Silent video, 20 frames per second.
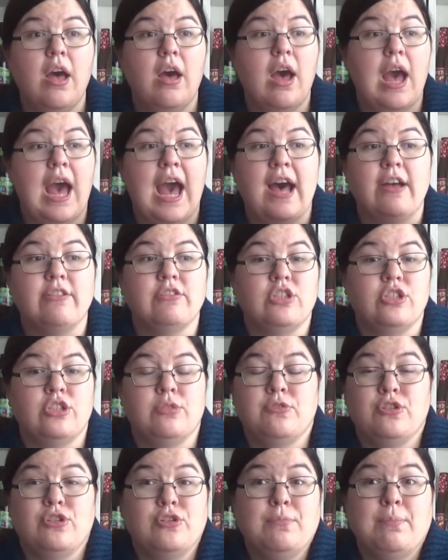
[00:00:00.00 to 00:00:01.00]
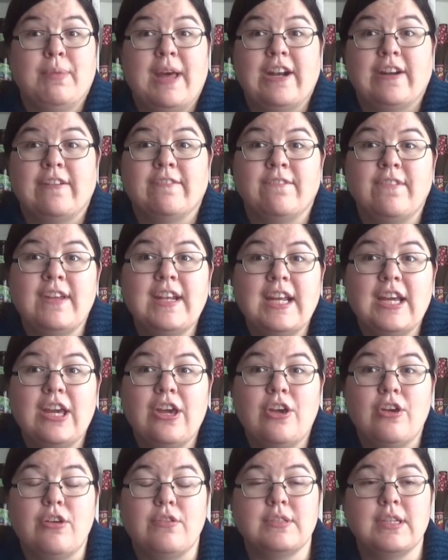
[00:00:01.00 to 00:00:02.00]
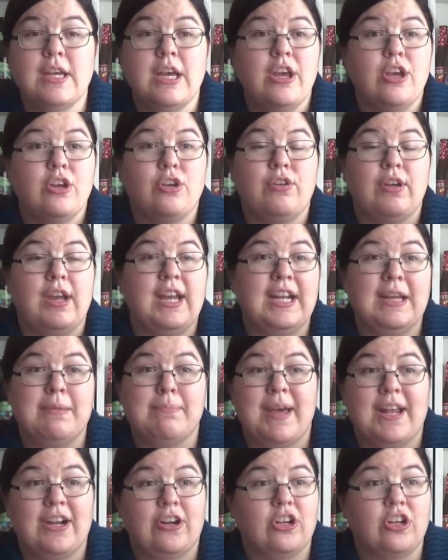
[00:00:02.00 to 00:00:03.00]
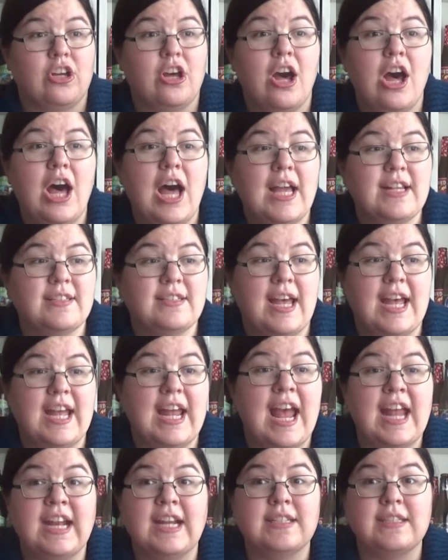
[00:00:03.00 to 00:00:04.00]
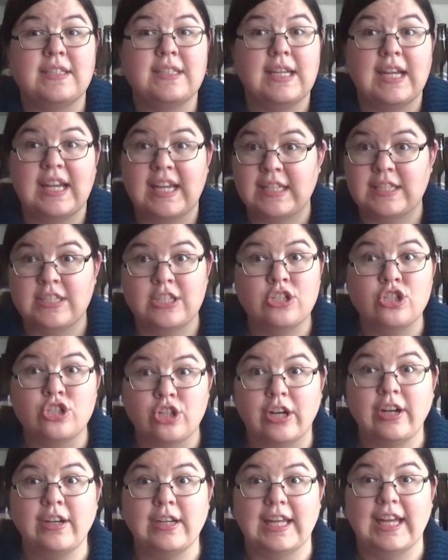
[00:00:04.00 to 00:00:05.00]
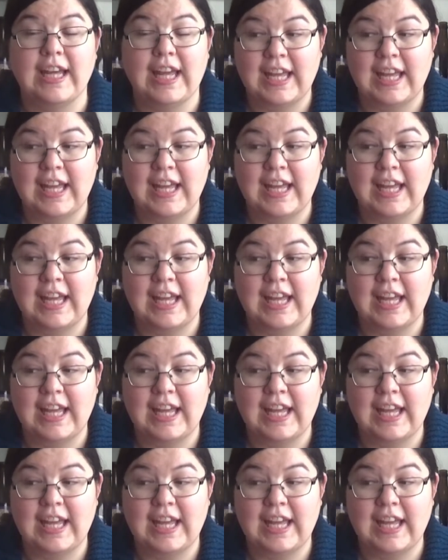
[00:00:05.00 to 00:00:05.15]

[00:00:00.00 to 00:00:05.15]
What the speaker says: how to shoot better videos, creating better content, and it's a journey.